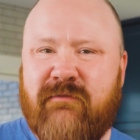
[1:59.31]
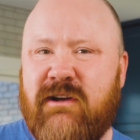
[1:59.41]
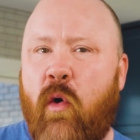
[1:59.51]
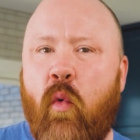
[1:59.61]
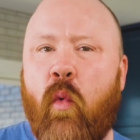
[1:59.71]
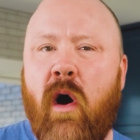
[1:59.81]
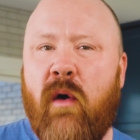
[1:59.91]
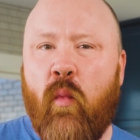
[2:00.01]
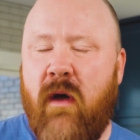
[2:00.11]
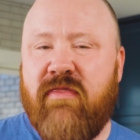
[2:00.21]
don't
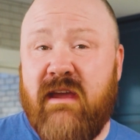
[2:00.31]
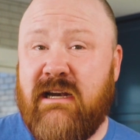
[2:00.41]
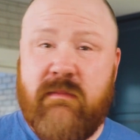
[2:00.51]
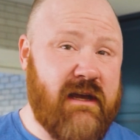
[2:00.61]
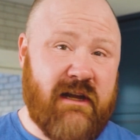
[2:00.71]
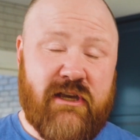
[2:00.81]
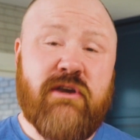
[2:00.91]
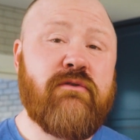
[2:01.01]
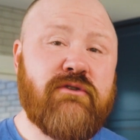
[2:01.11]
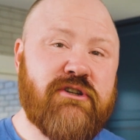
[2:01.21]
want one thing to be in a
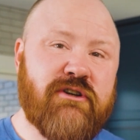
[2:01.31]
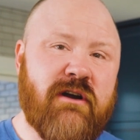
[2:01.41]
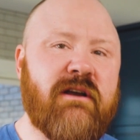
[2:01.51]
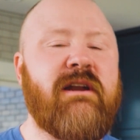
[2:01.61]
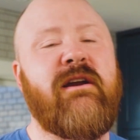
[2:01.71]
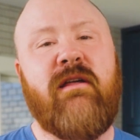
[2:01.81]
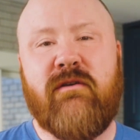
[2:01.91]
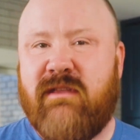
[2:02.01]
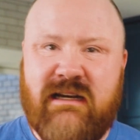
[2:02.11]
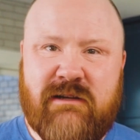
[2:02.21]
huge chunk and another
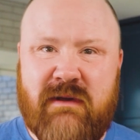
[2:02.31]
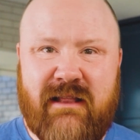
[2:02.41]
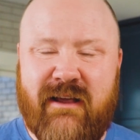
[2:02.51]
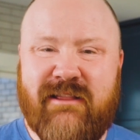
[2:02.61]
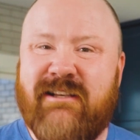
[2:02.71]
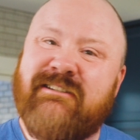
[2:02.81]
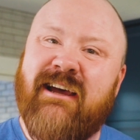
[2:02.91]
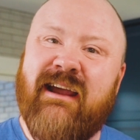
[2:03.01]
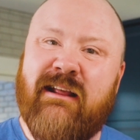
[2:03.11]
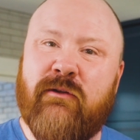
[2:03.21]
thing to be in like
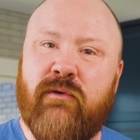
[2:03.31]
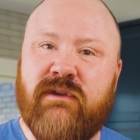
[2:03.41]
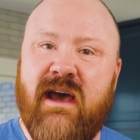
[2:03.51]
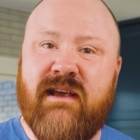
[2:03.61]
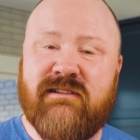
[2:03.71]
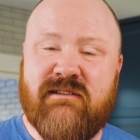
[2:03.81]
tiny little dice.